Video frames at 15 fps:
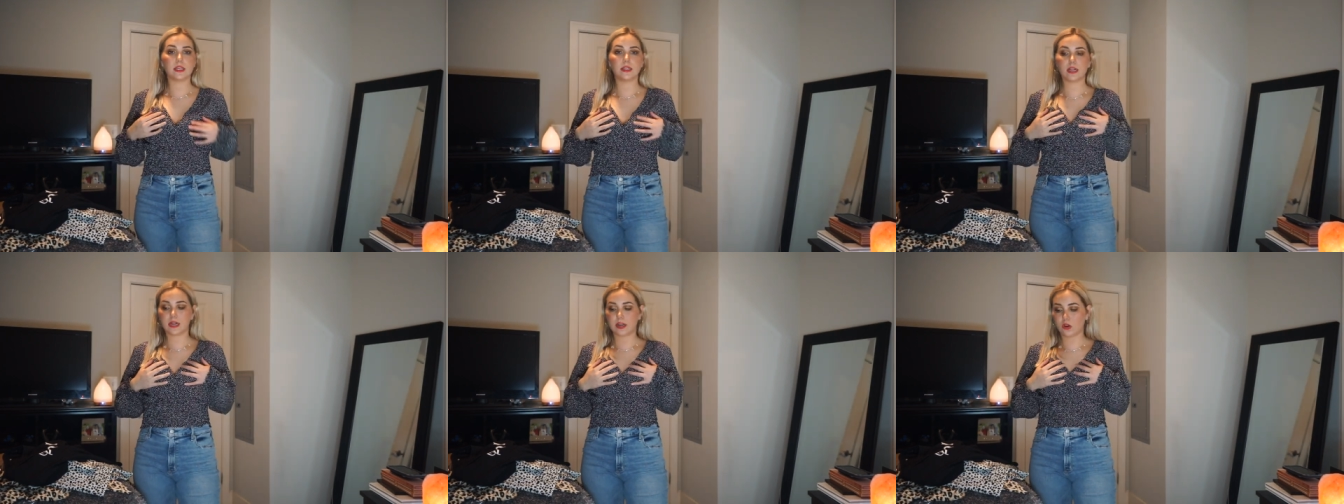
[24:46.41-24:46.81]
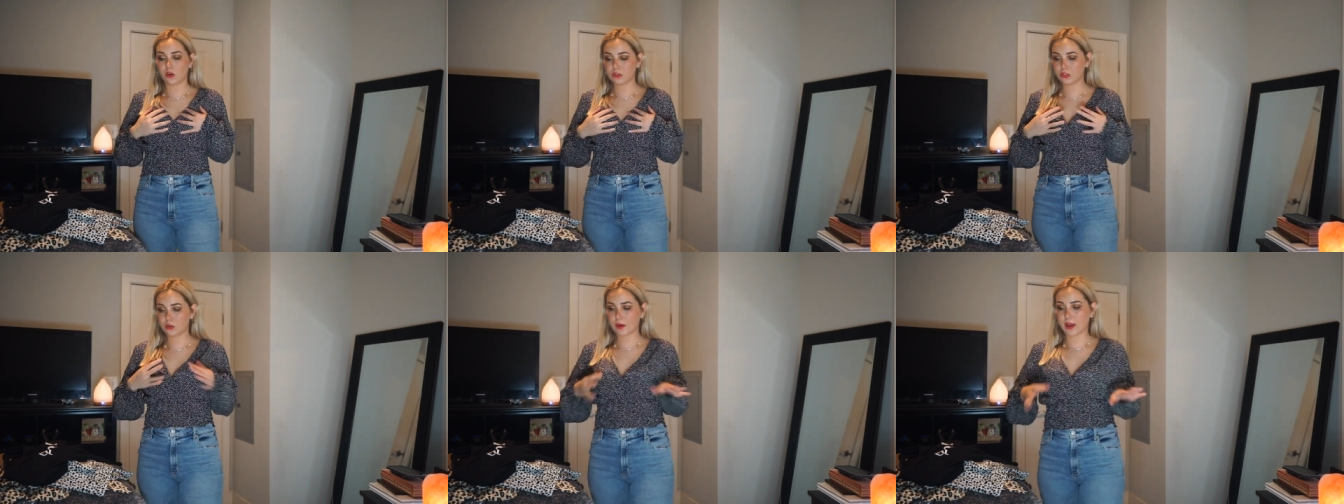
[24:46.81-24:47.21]
And then I
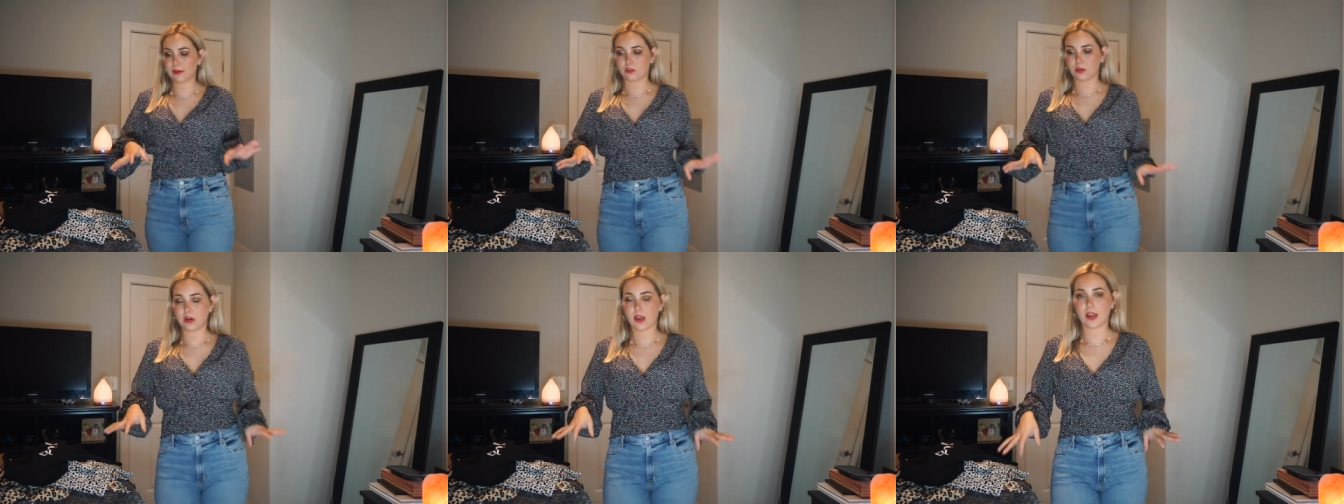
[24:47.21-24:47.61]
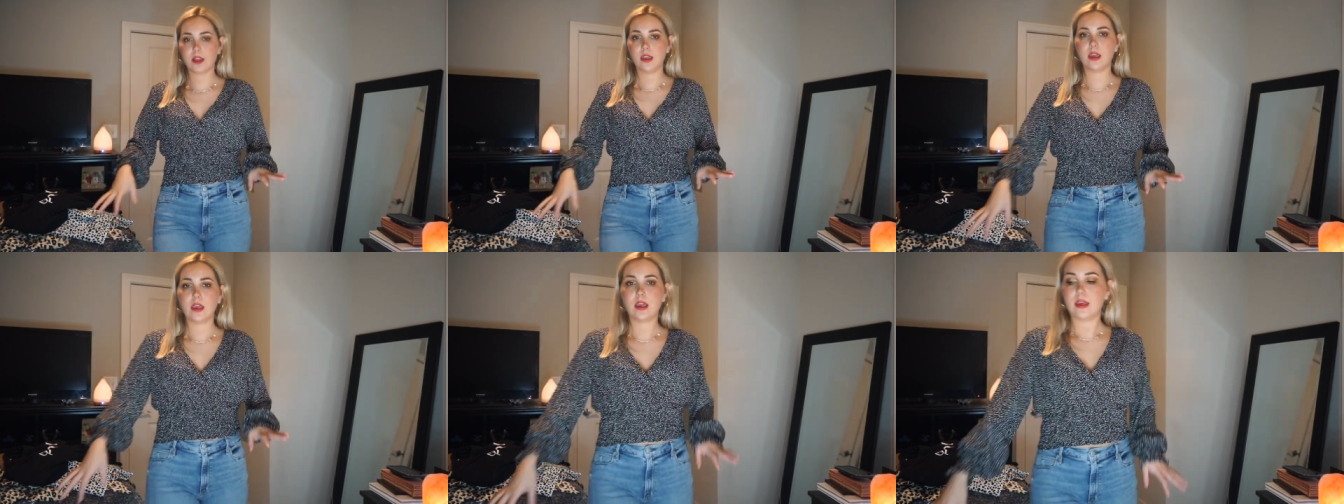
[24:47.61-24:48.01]
also have
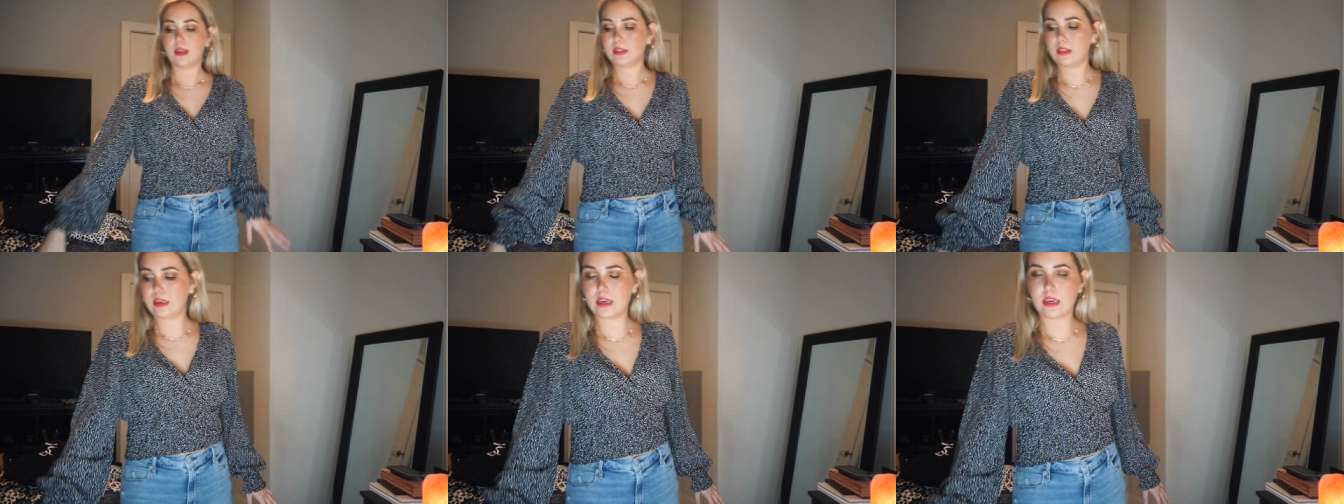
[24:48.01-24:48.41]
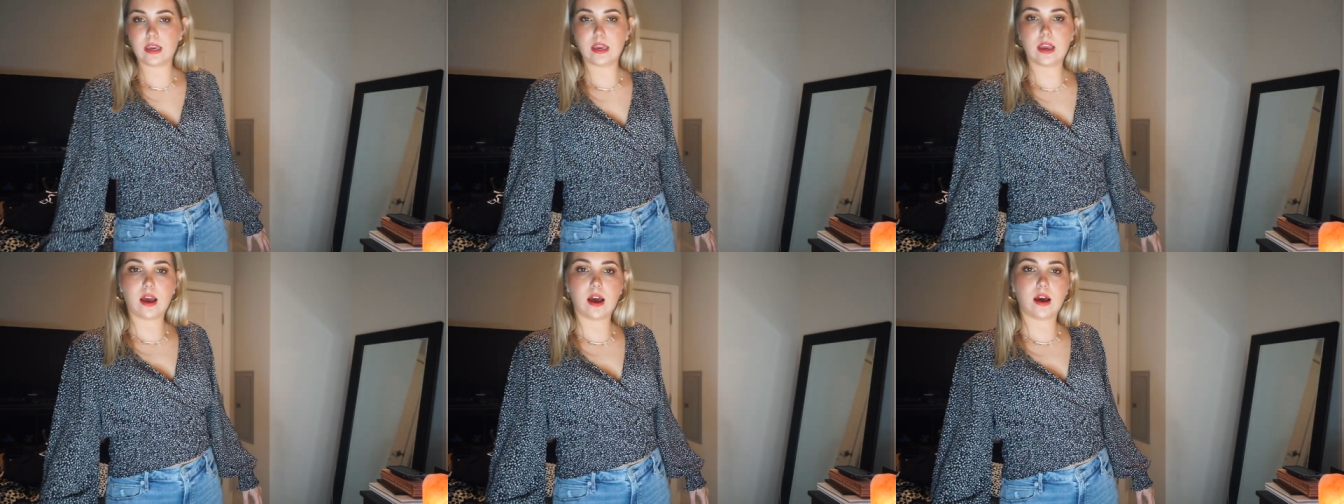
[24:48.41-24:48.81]
on
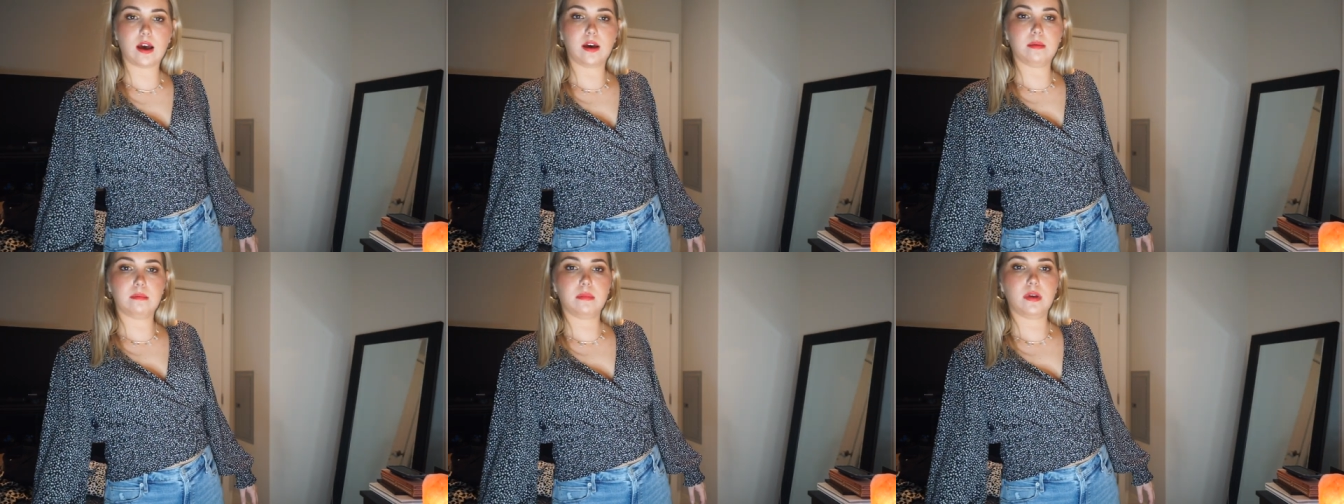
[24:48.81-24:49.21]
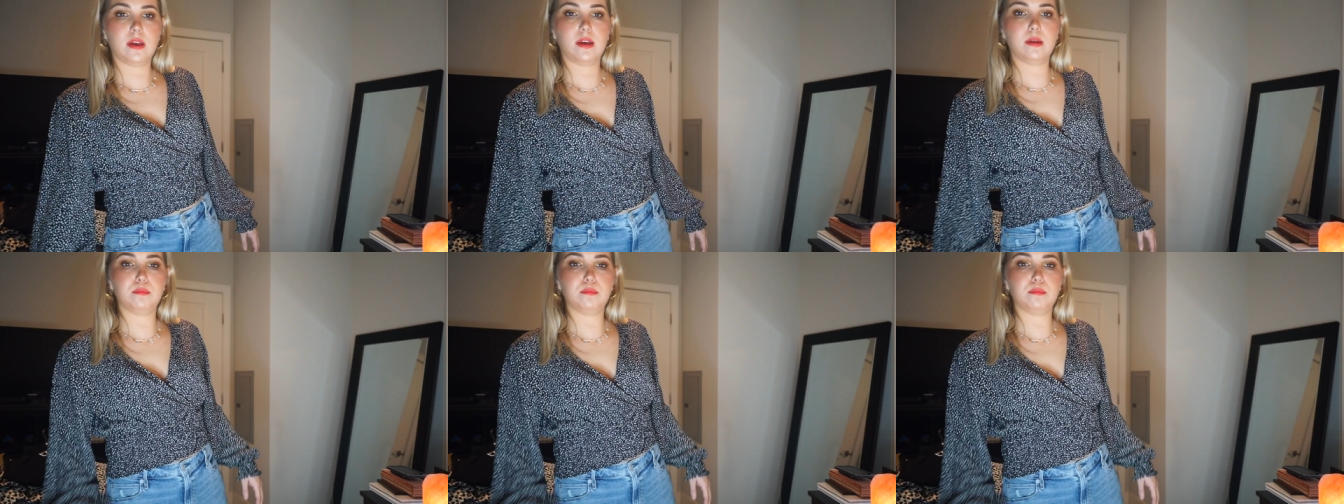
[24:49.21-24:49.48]
the um,